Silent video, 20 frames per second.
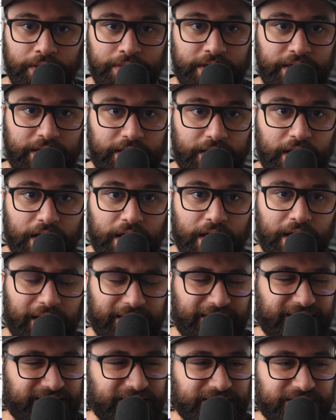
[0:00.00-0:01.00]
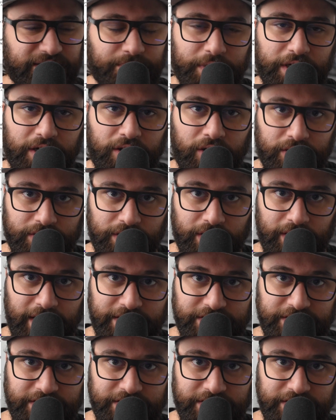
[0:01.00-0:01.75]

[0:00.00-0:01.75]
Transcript: the he said something along the